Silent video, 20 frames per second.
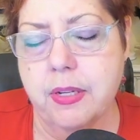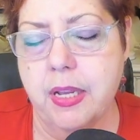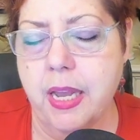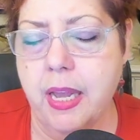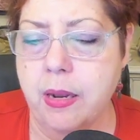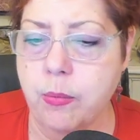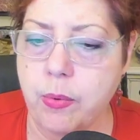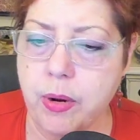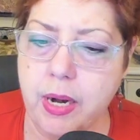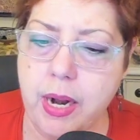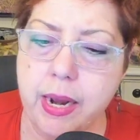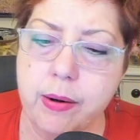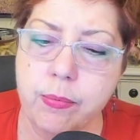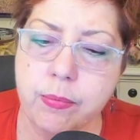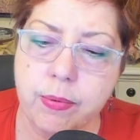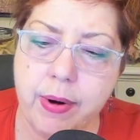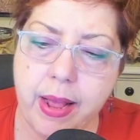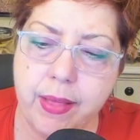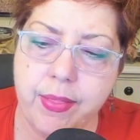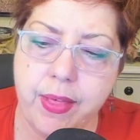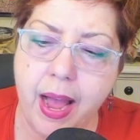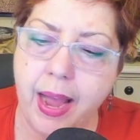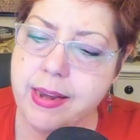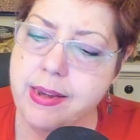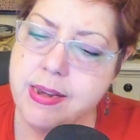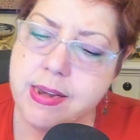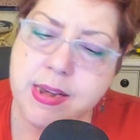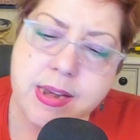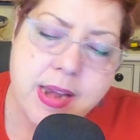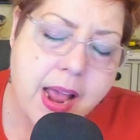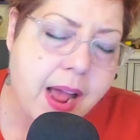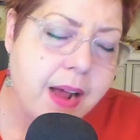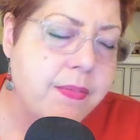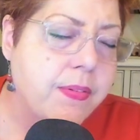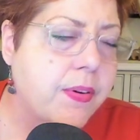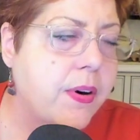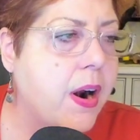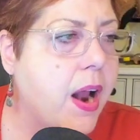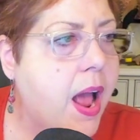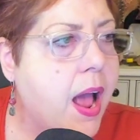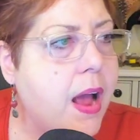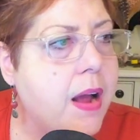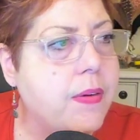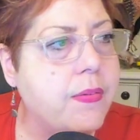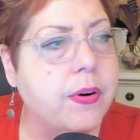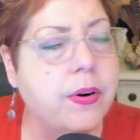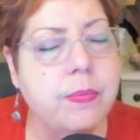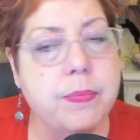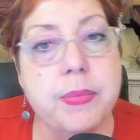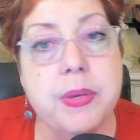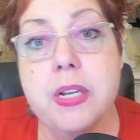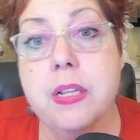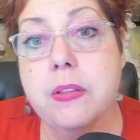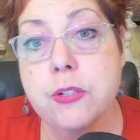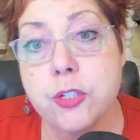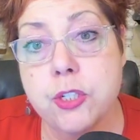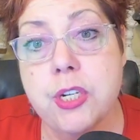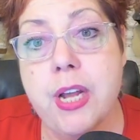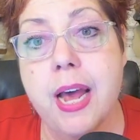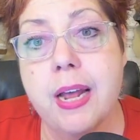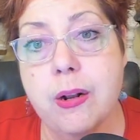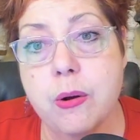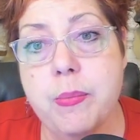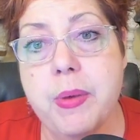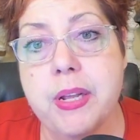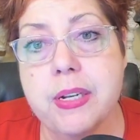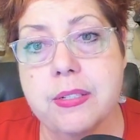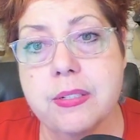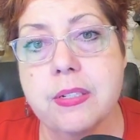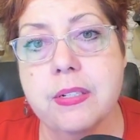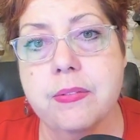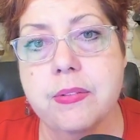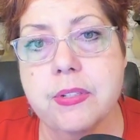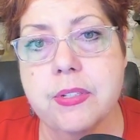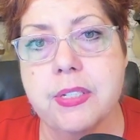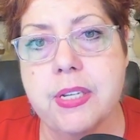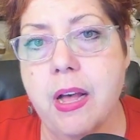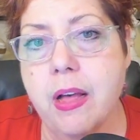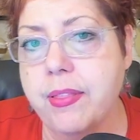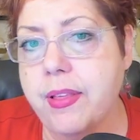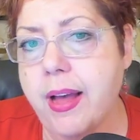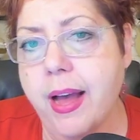And when I read, I'd never ever, meaning the shadow medicine of the South,